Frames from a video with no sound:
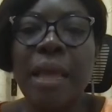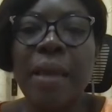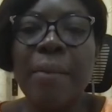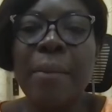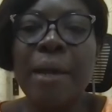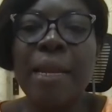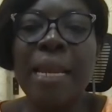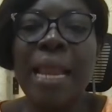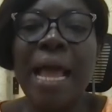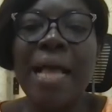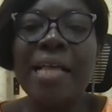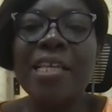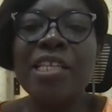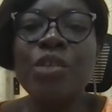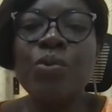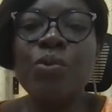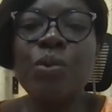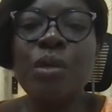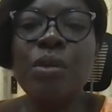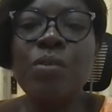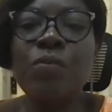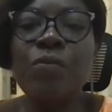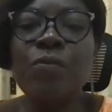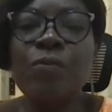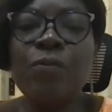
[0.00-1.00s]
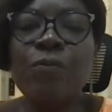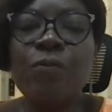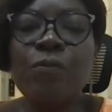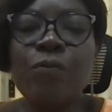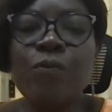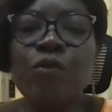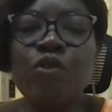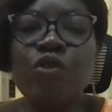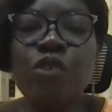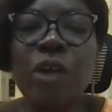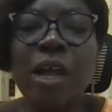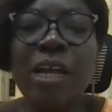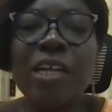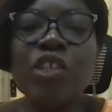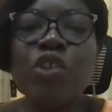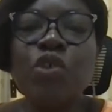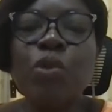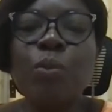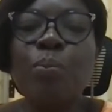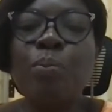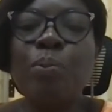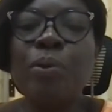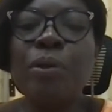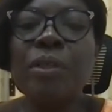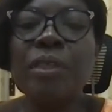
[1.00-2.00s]
But as we've tried
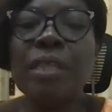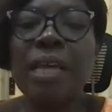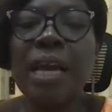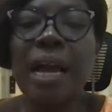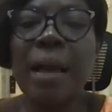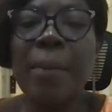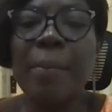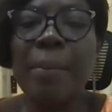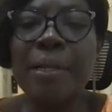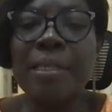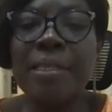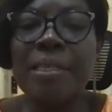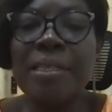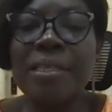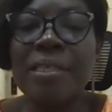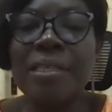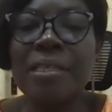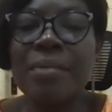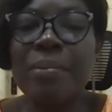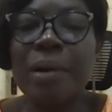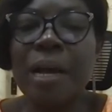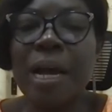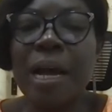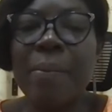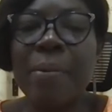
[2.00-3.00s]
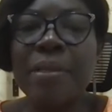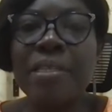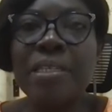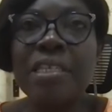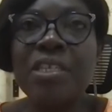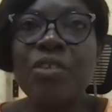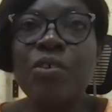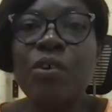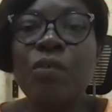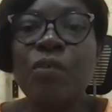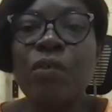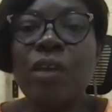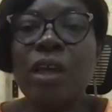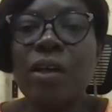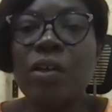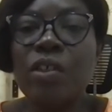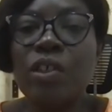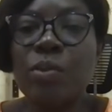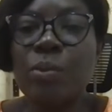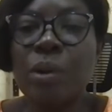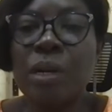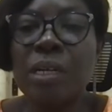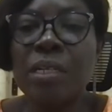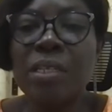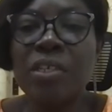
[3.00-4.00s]
to build the capacity of
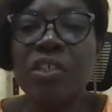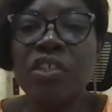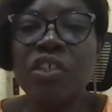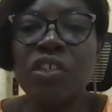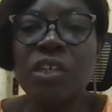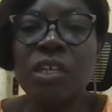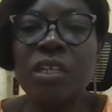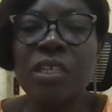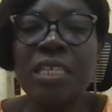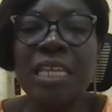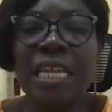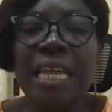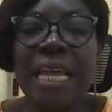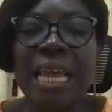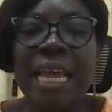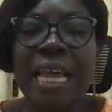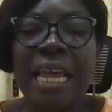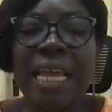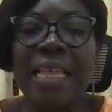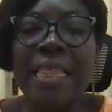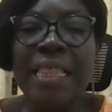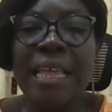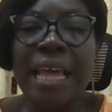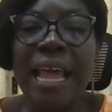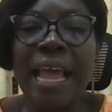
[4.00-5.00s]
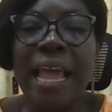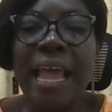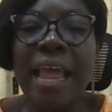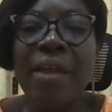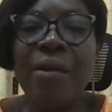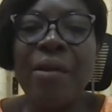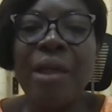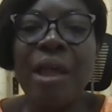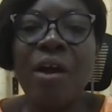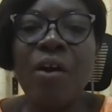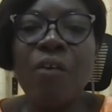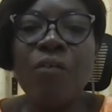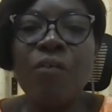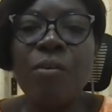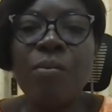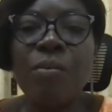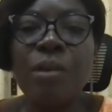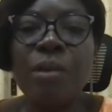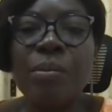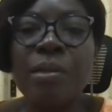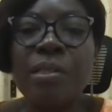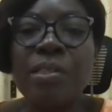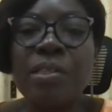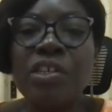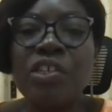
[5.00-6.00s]
health practitioners in the area of
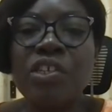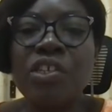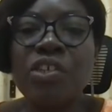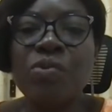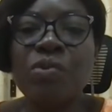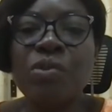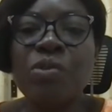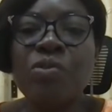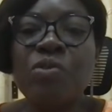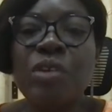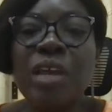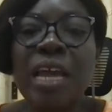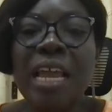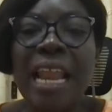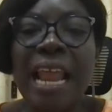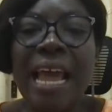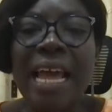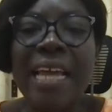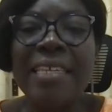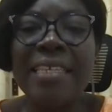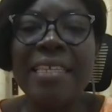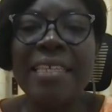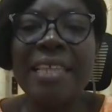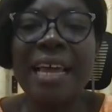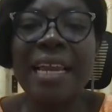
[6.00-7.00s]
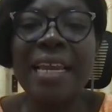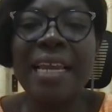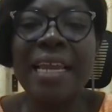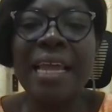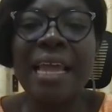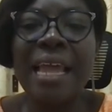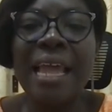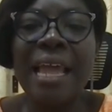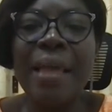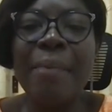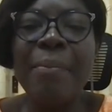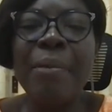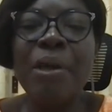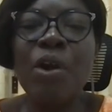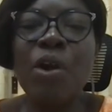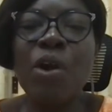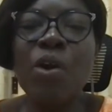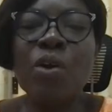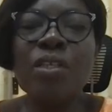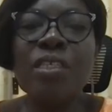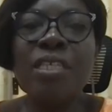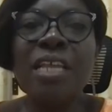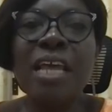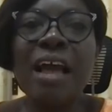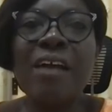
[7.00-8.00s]
implementation, we realize that
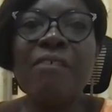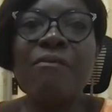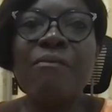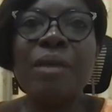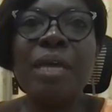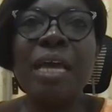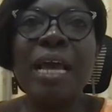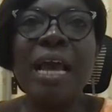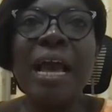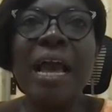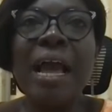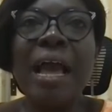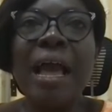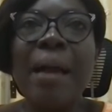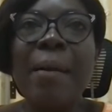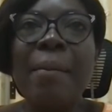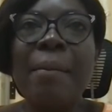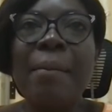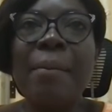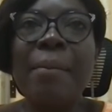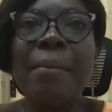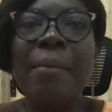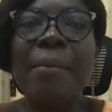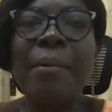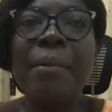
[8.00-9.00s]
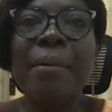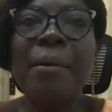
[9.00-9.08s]
because they have become